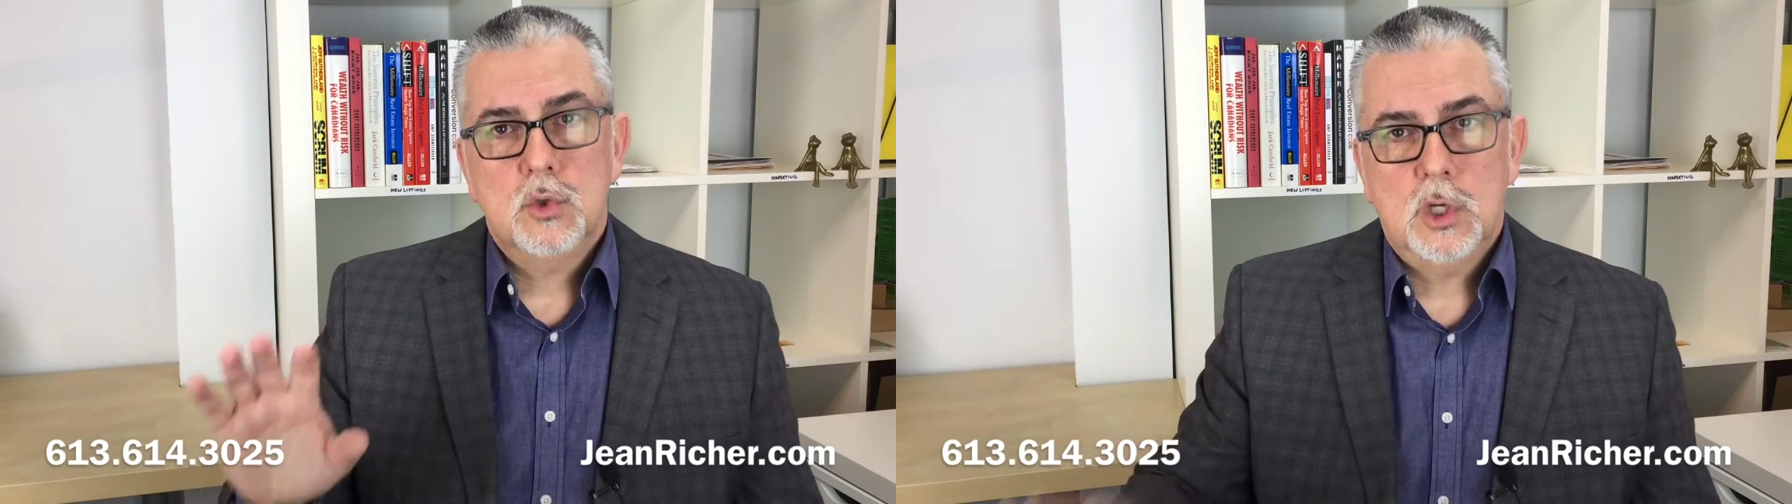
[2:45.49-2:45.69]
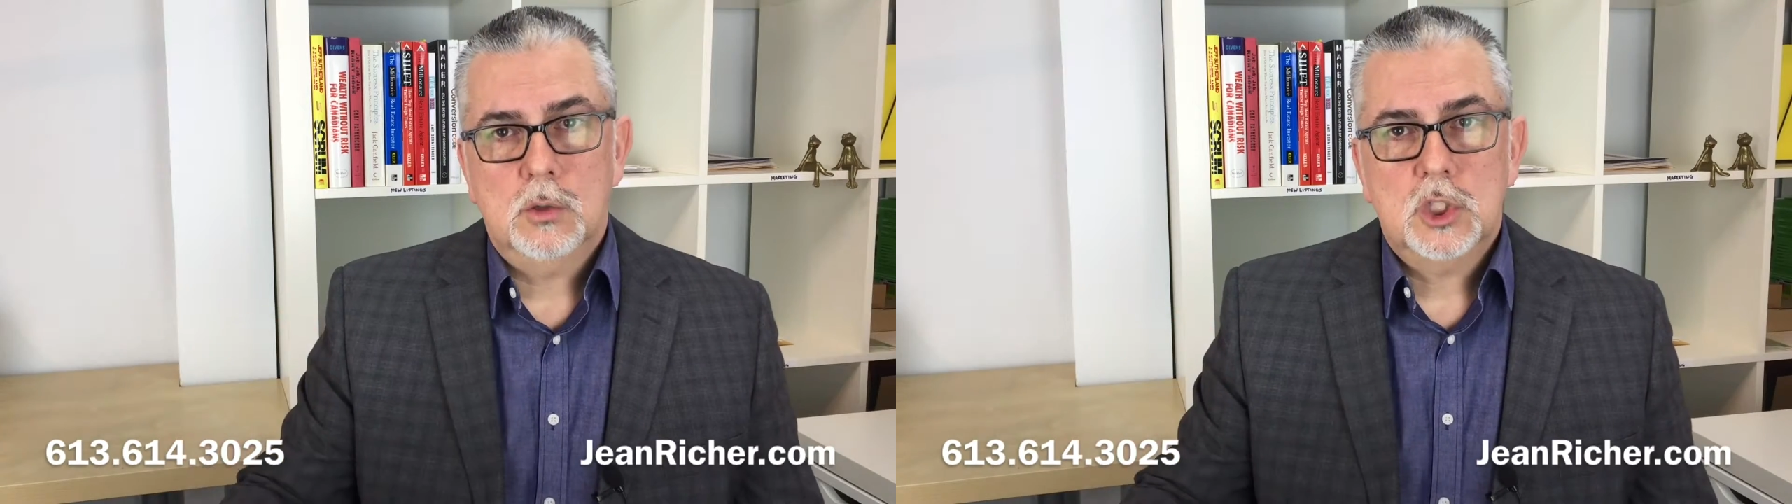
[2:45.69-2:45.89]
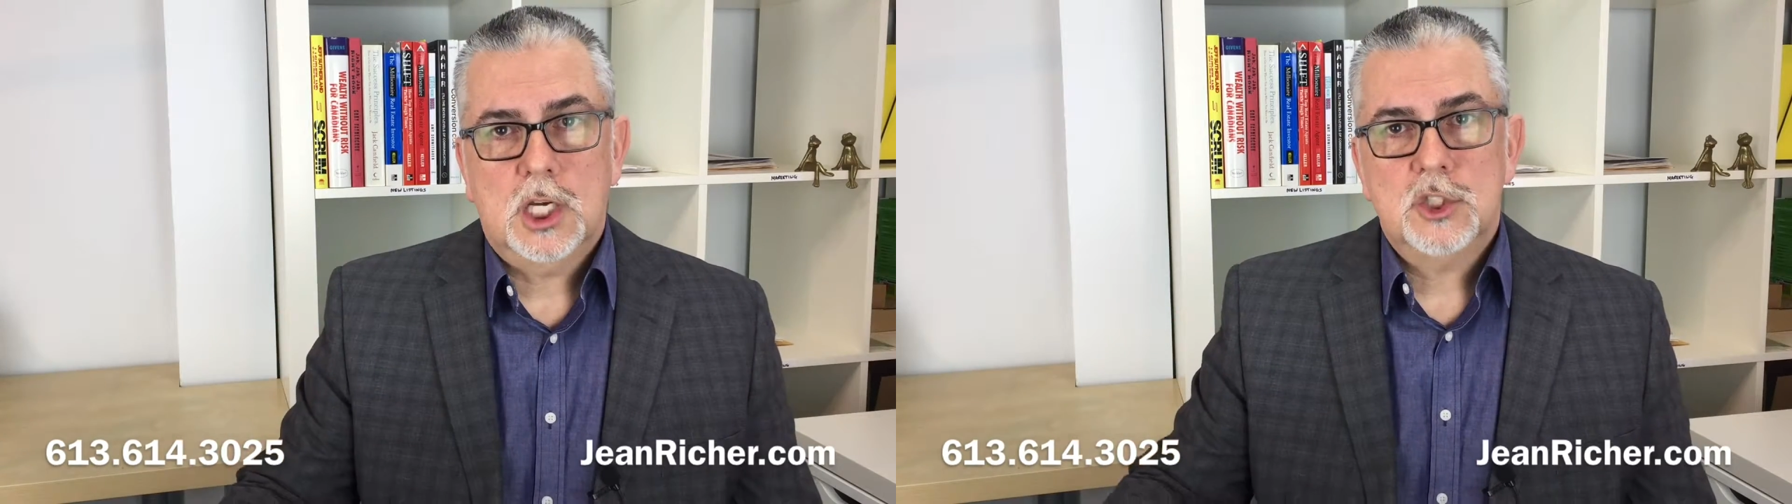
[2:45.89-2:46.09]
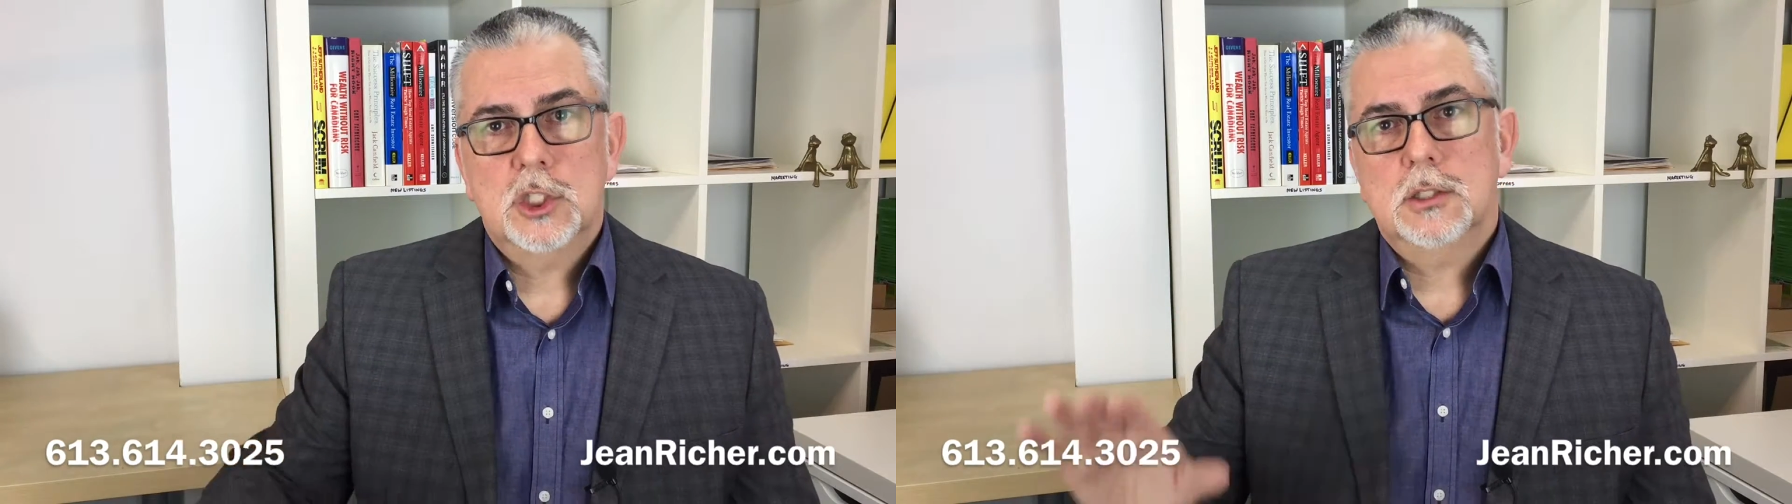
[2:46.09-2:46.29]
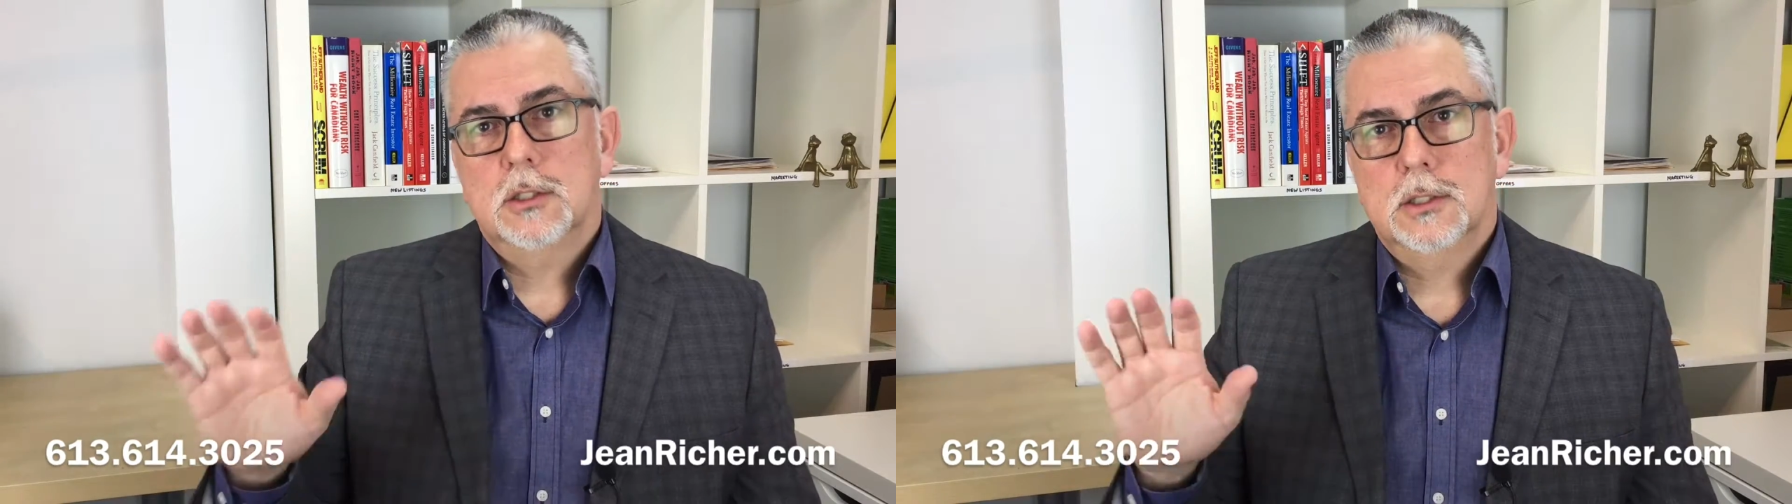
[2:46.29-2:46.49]
don't touch
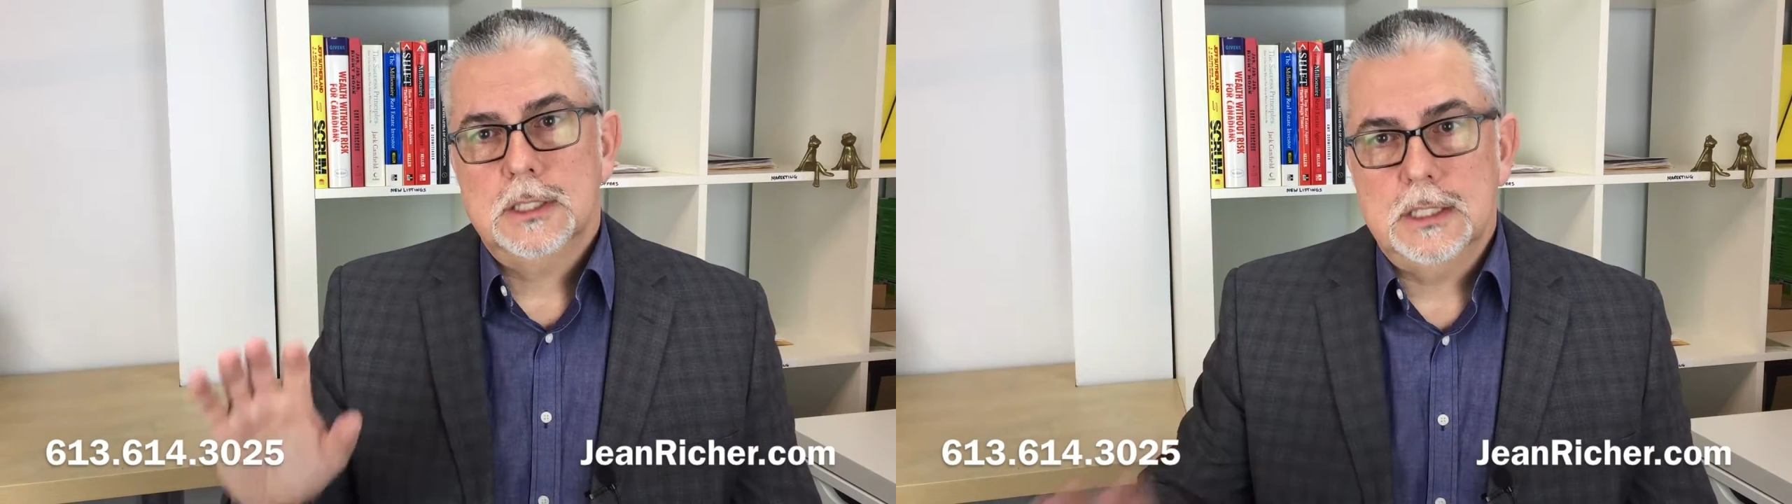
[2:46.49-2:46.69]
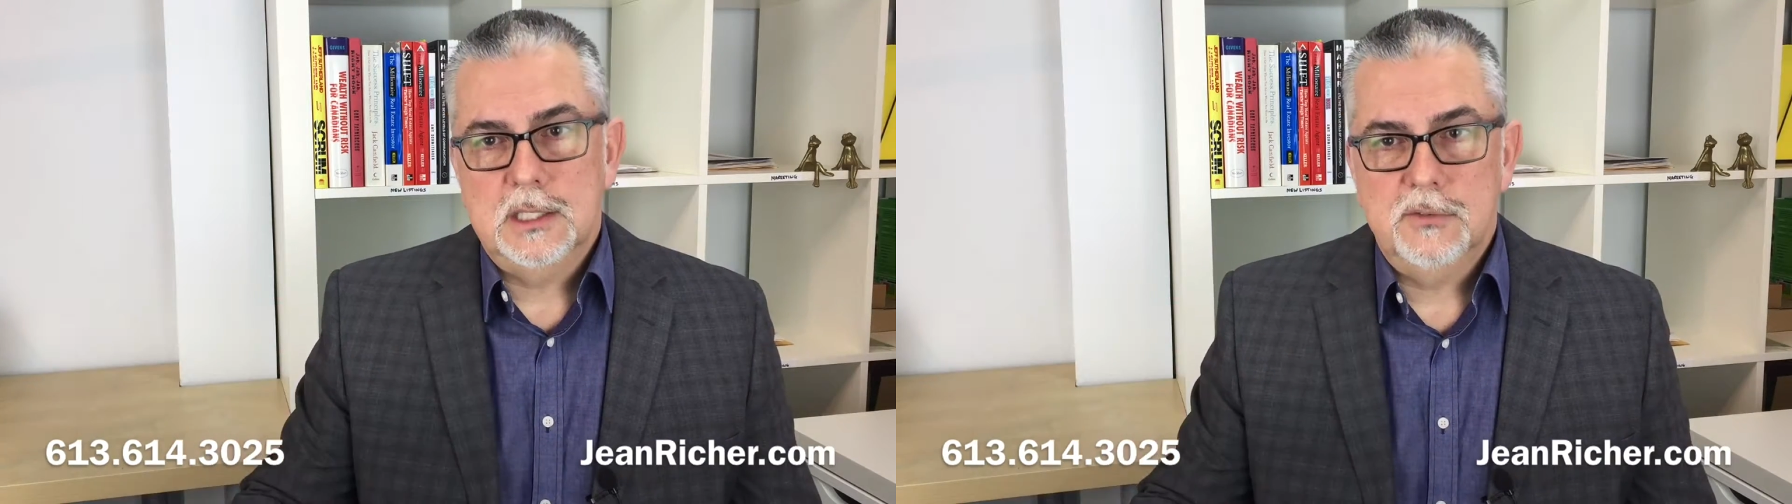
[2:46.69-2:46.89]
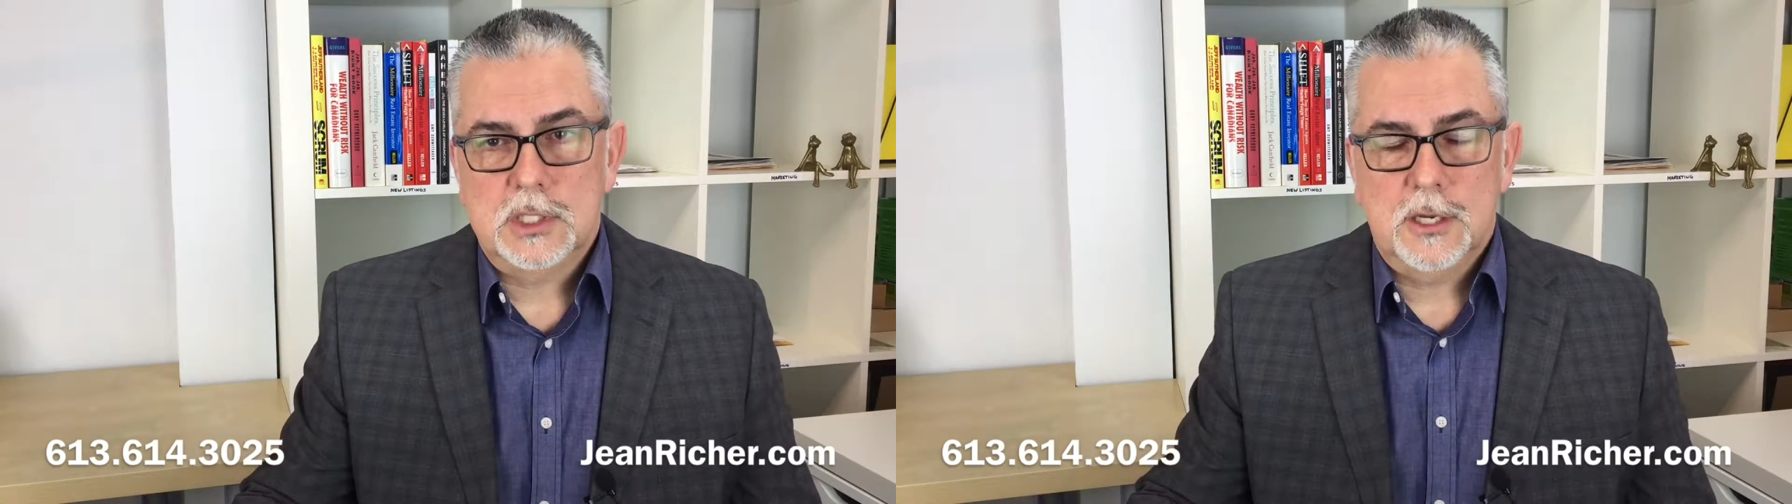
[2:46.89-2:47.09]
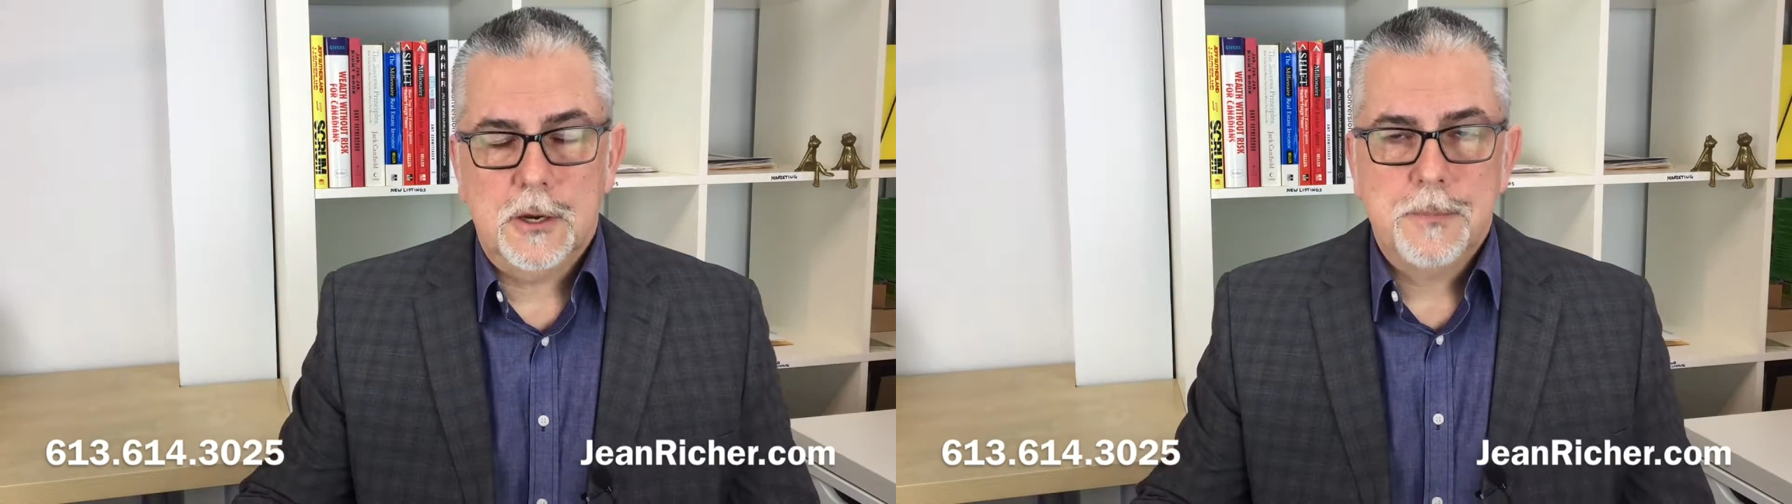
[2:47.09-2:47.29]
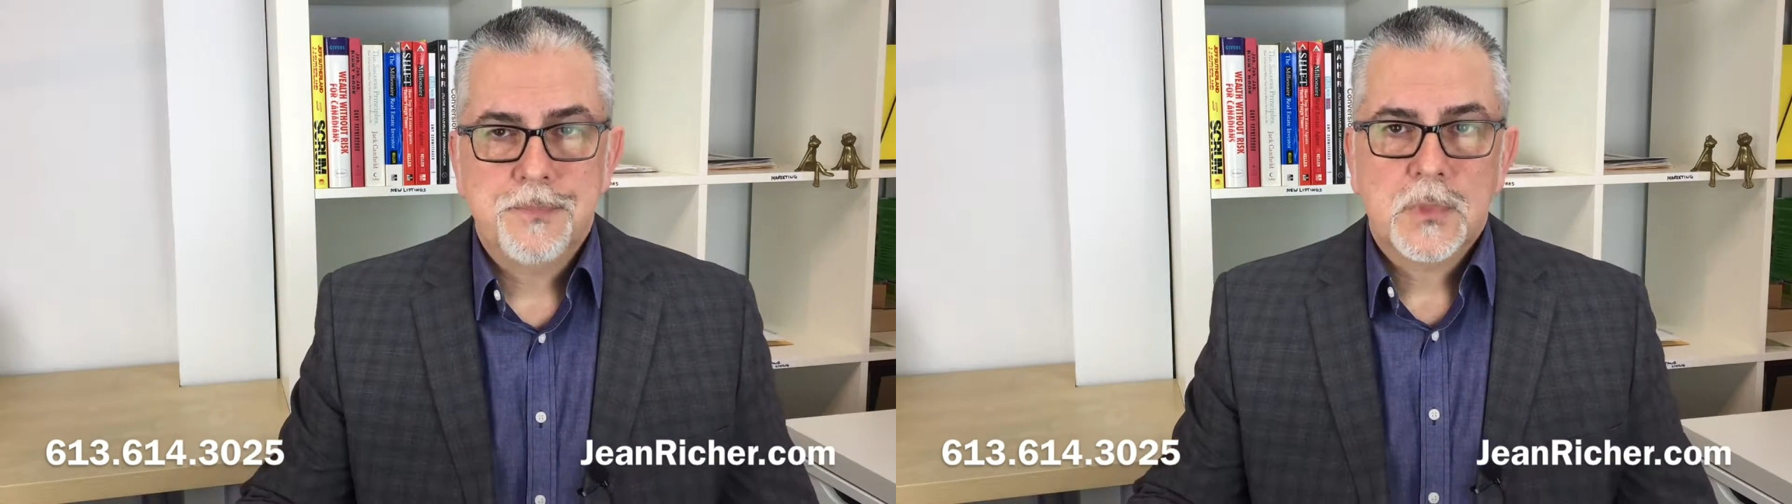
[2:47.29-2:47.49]
it, leave it there.